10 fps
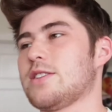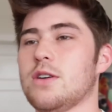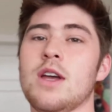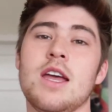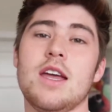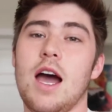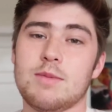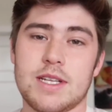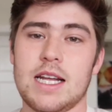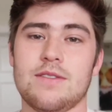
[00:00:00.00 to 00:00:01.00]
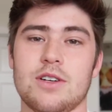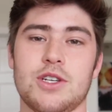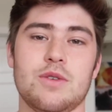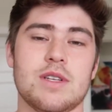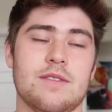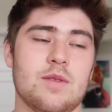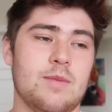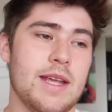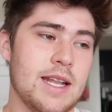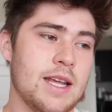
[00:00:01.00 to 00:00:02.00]
So I'm just gonna have her choose it from the
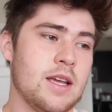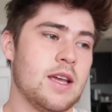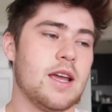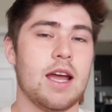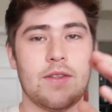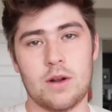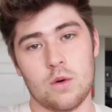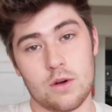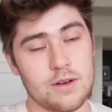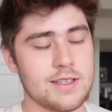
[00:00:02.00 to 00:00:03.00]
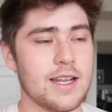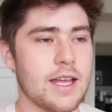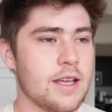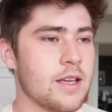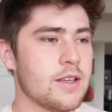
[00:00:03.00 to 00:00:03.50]
beginning and then I'll order it today.